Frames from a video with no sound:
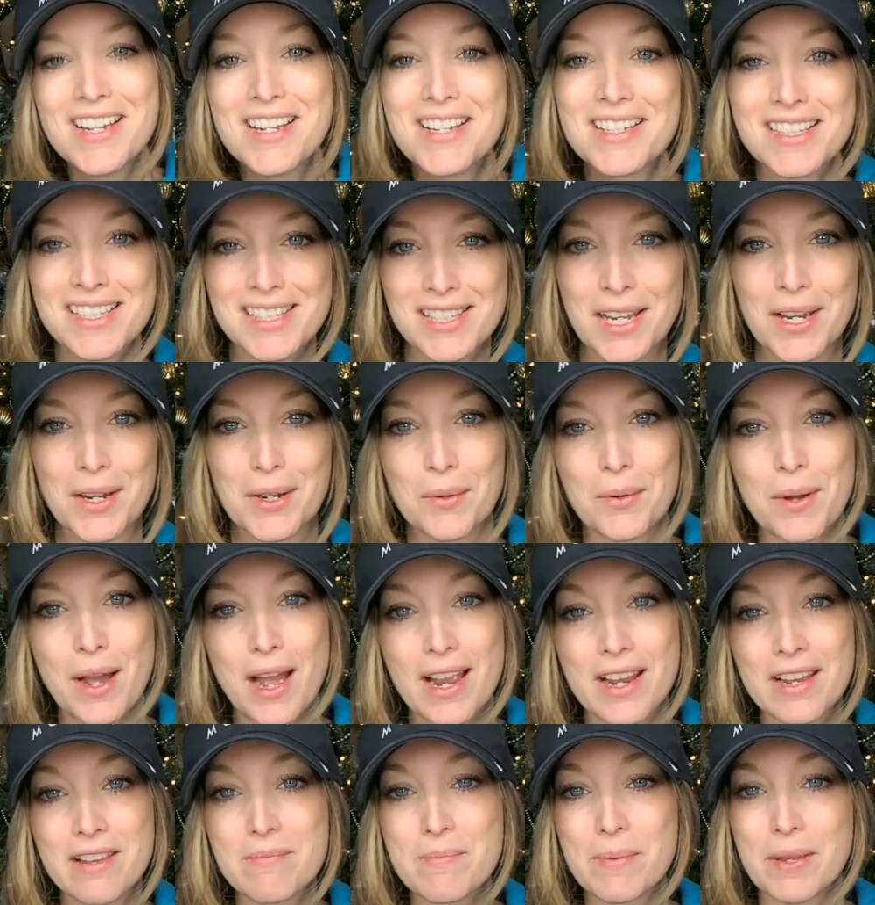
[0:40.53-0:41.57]
So
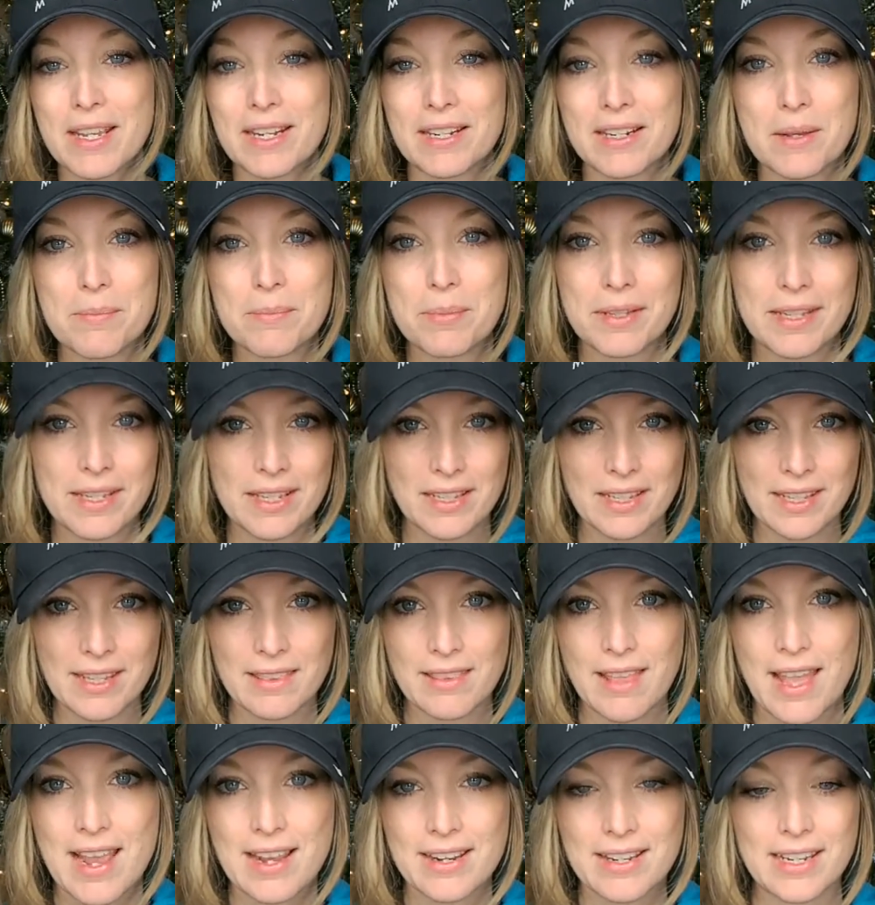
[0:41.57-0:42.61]
I have been completely
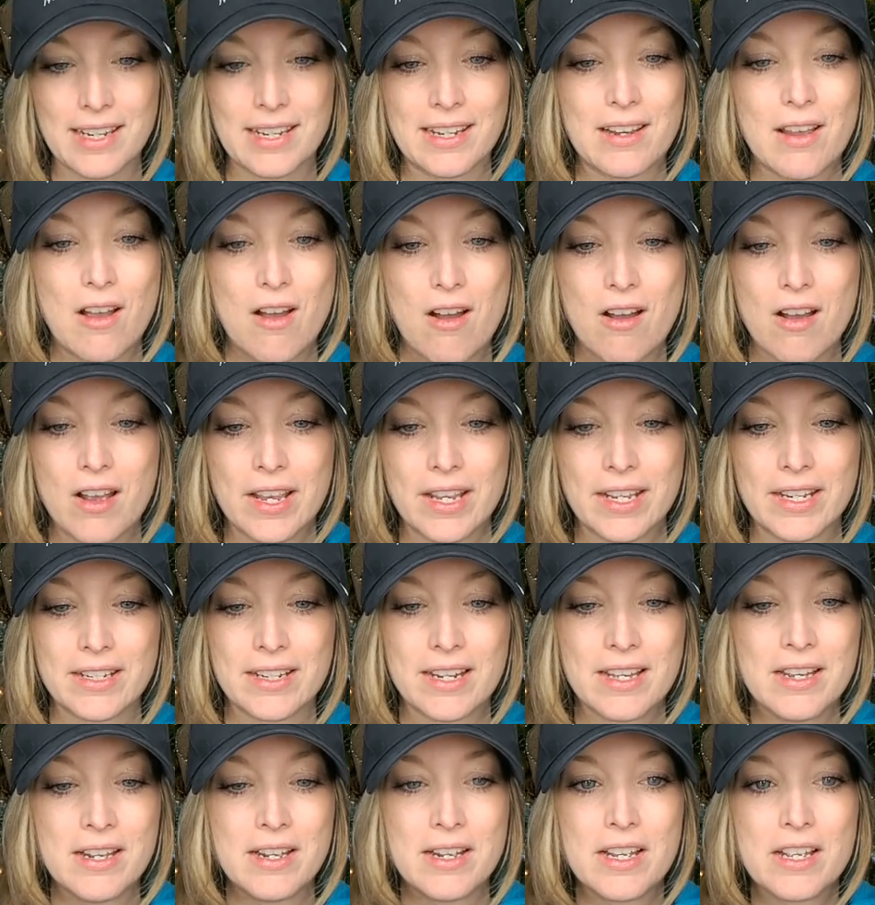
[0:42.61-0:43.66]
lacking on
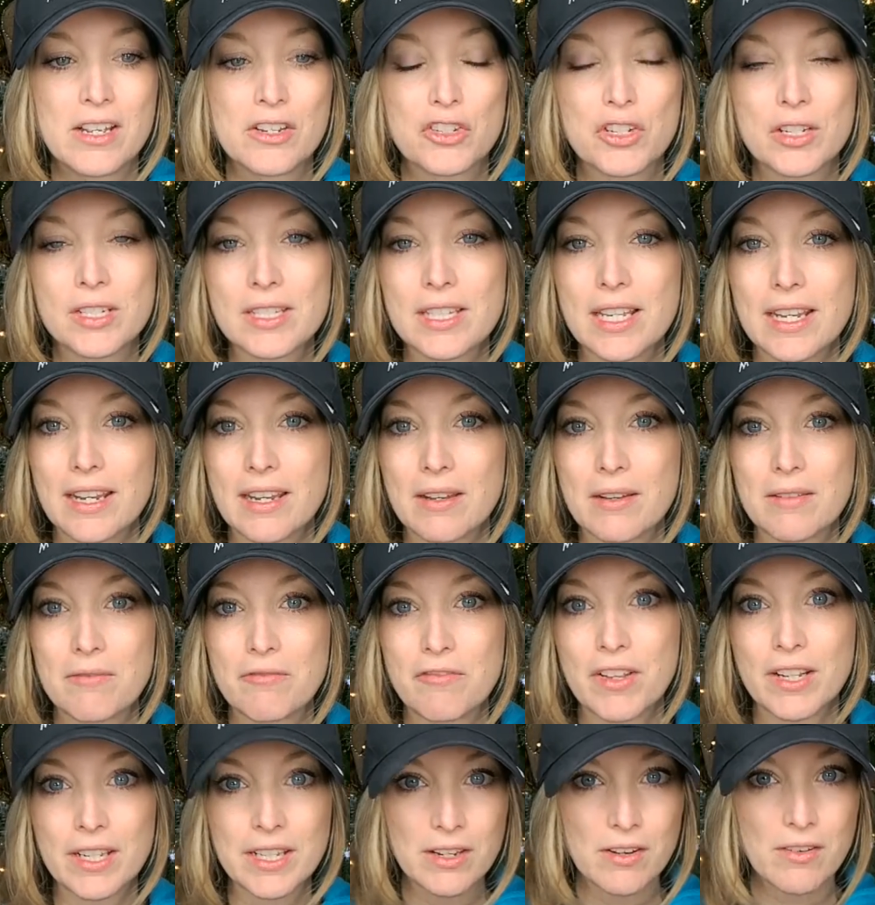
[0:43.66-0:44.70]
just like
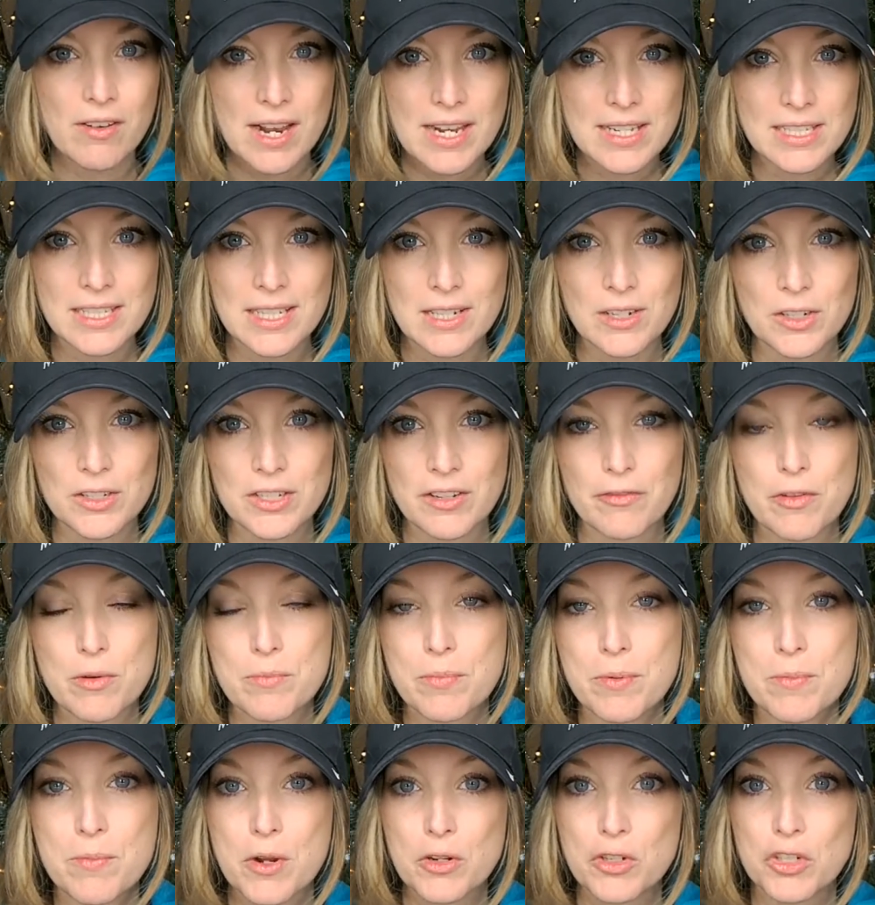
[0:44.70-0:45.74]
filling you guys in on different
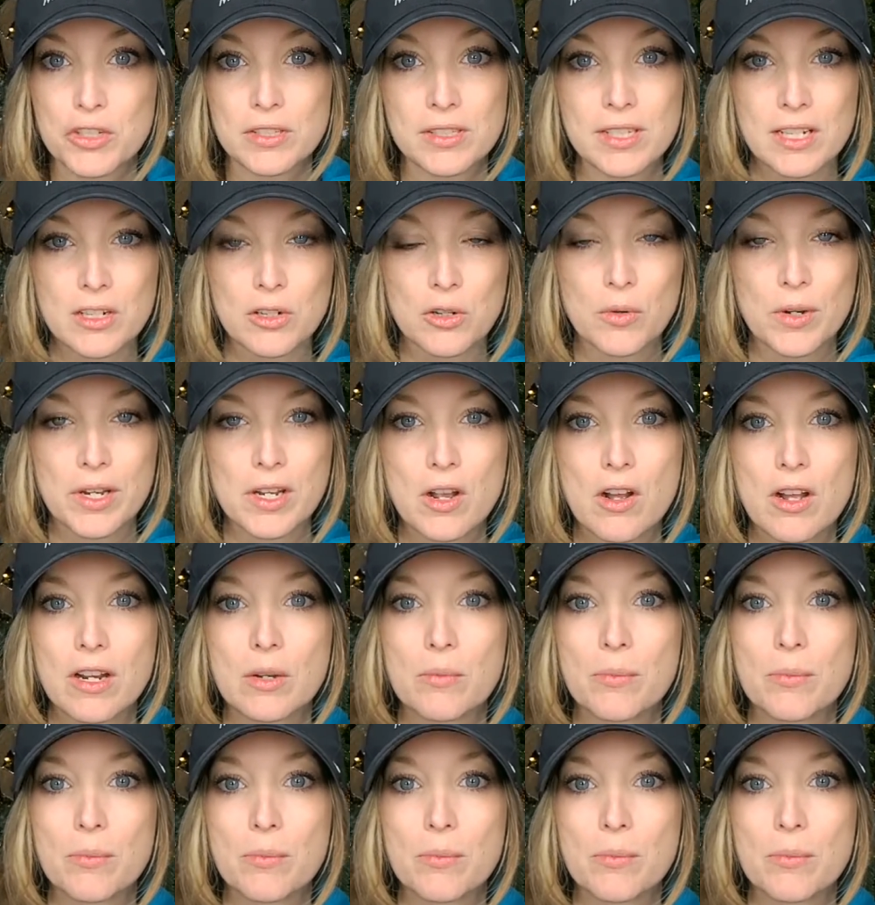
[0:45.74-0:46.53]
promotions that are going on.